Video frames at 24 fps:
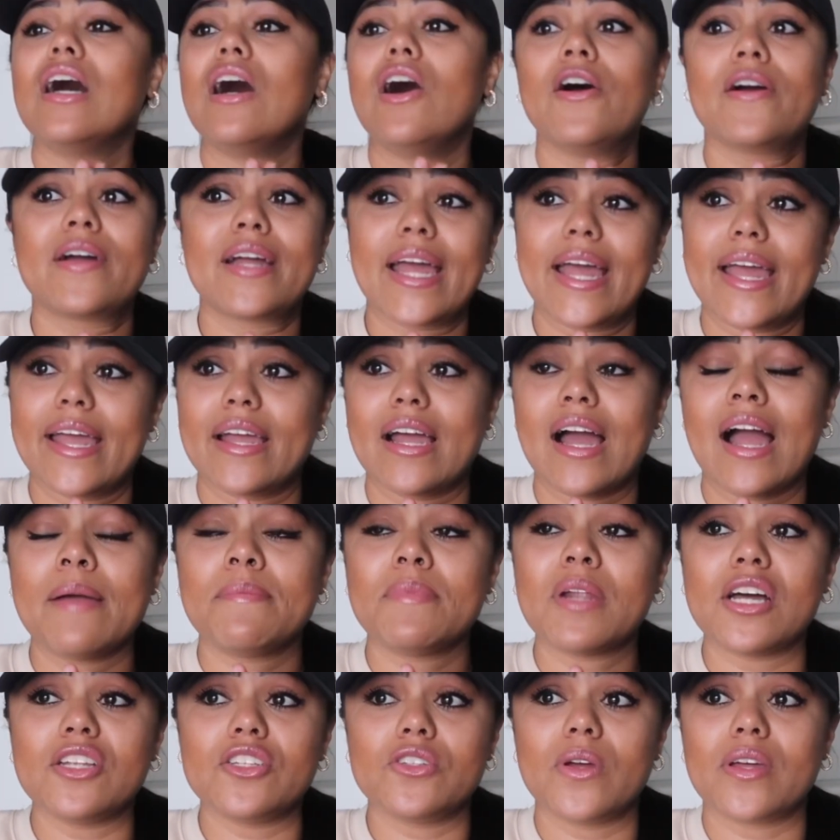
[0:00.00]
okay,
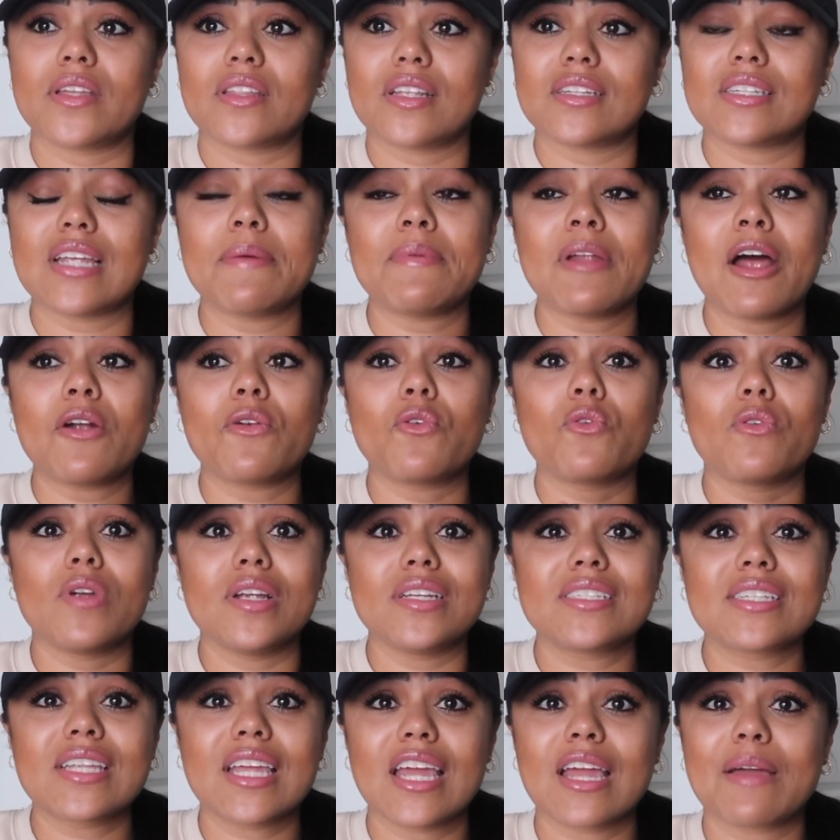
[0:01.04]
I'm not doing this. I'm not
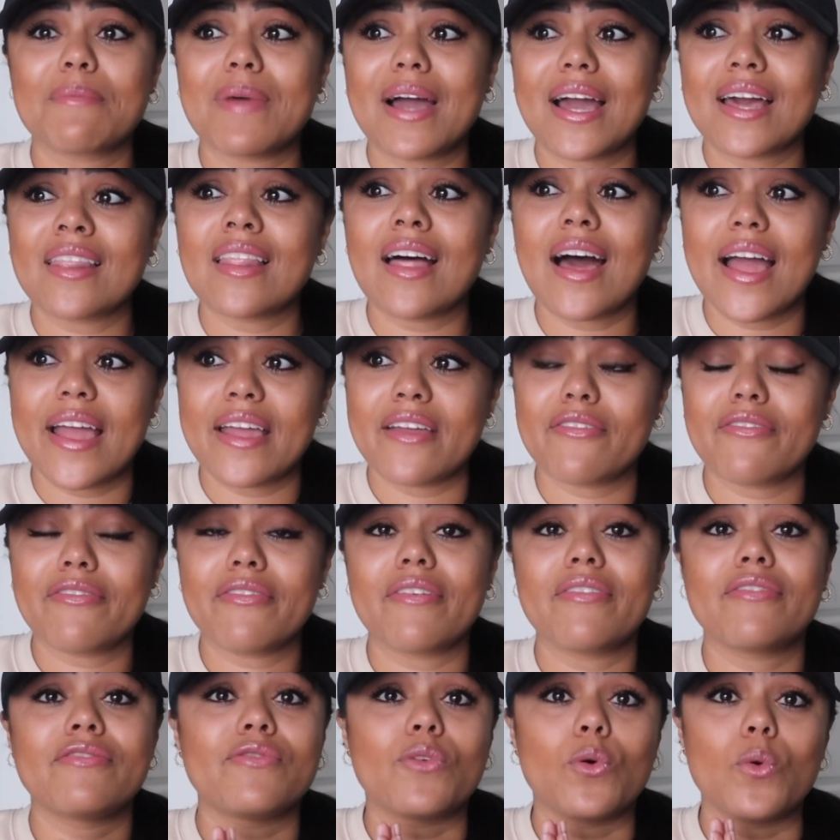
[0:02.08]
risking my life
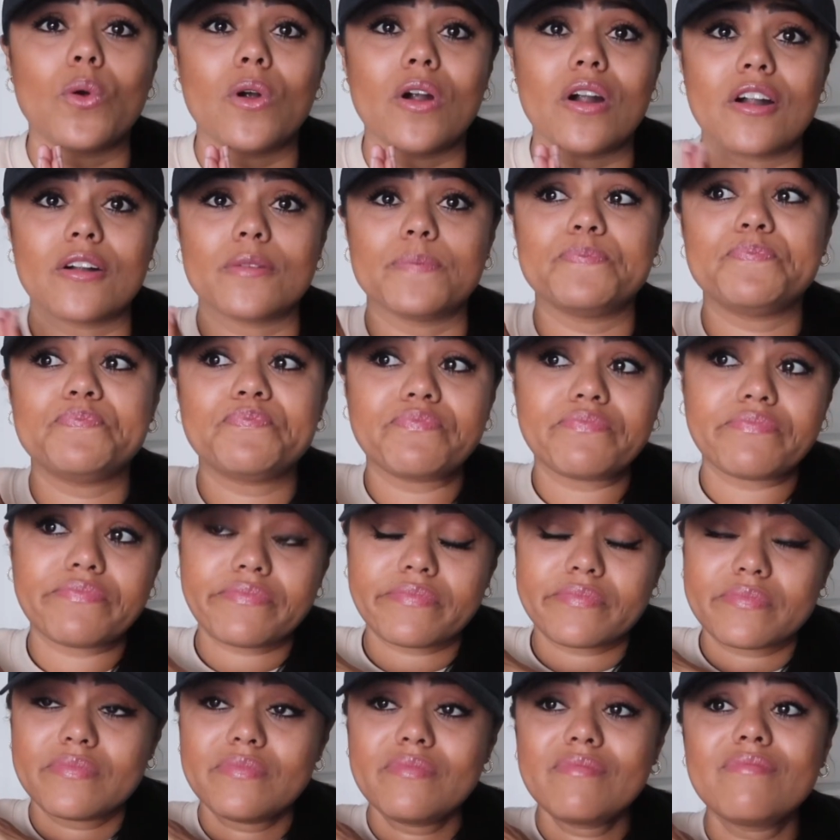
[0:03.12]
for
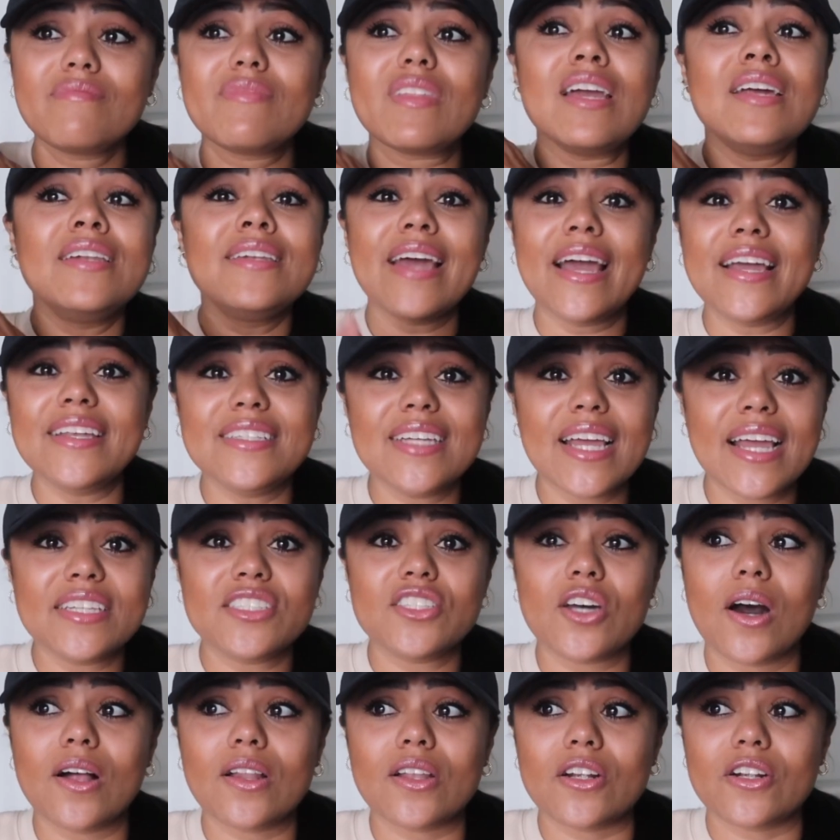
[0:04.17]

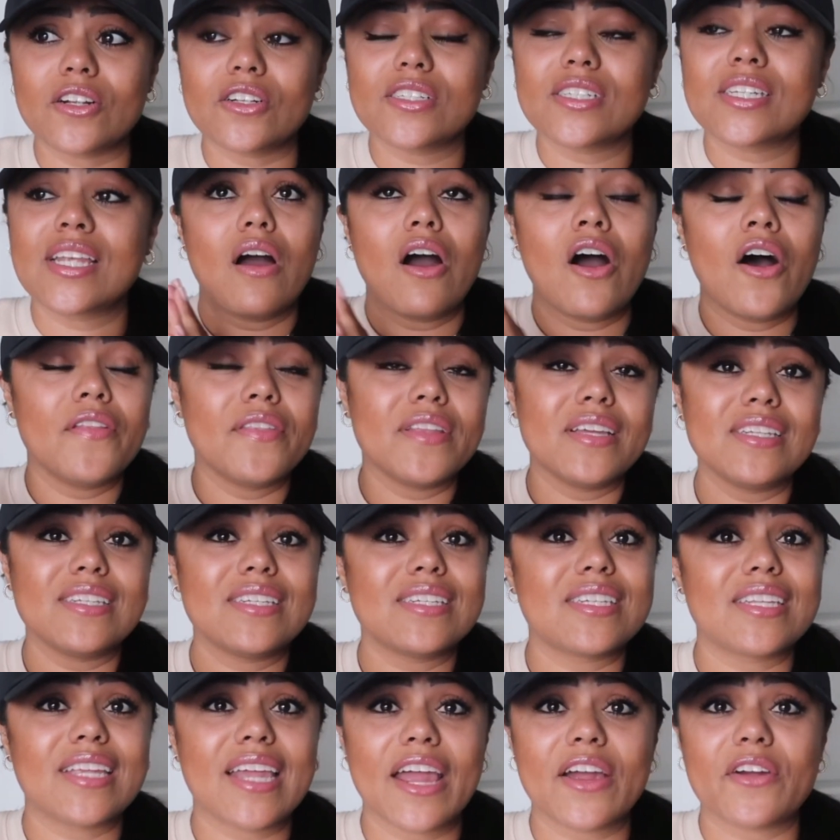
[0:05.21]
$98 on these
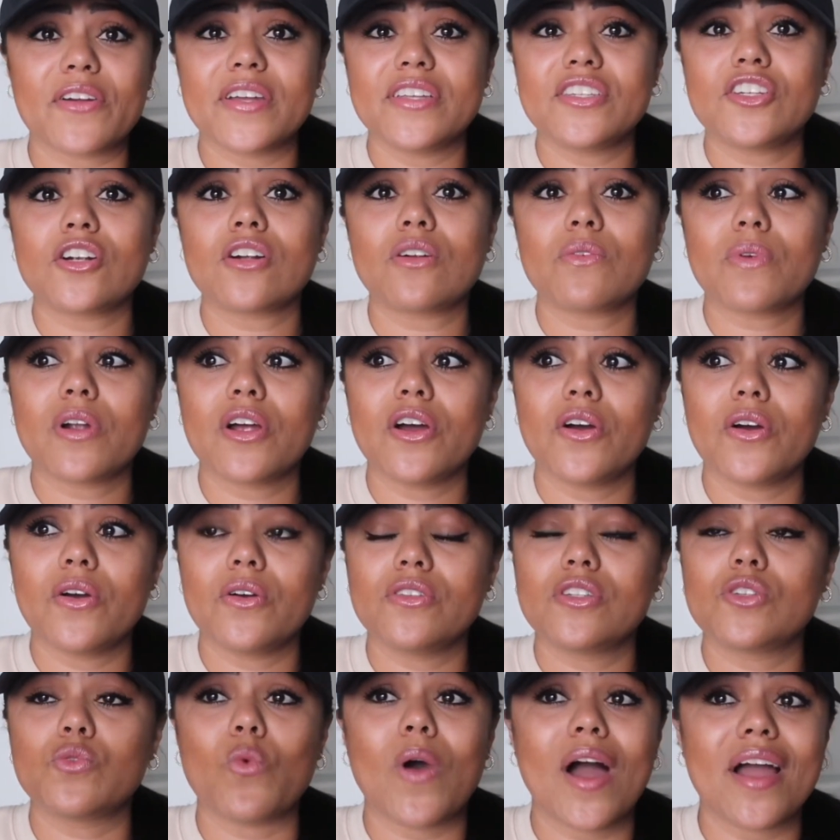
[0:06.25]
scary dirt
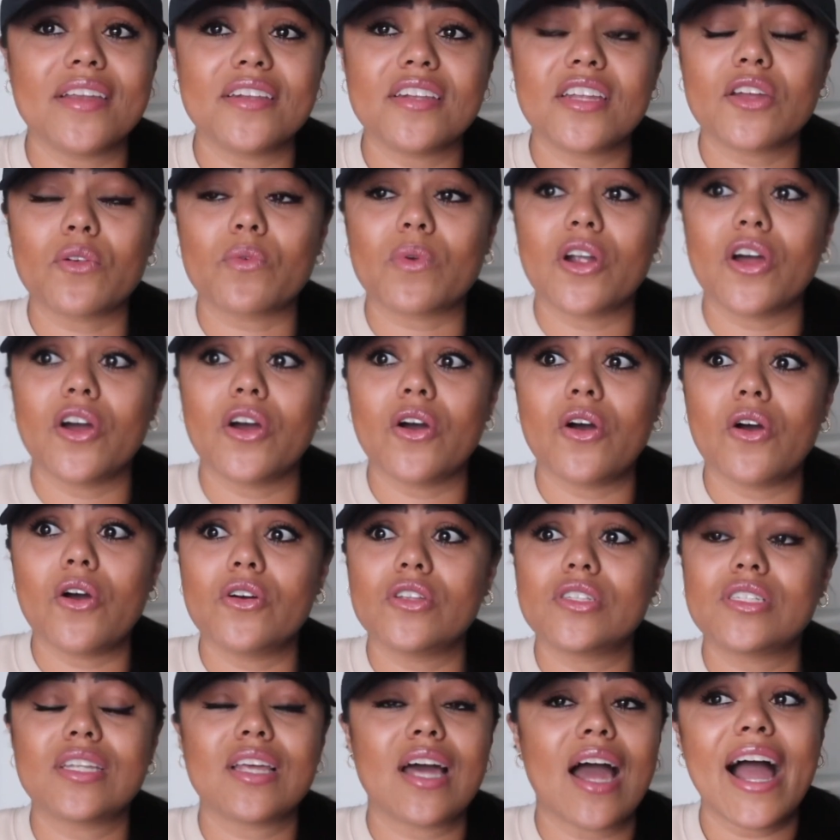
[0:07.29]
roads, winding
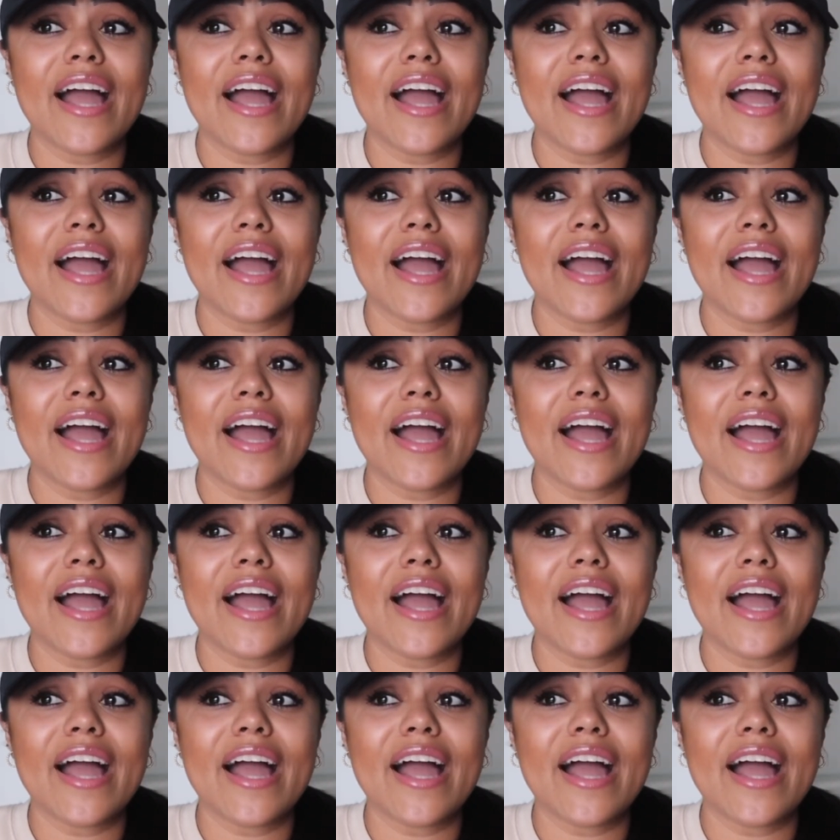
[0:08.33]
roads.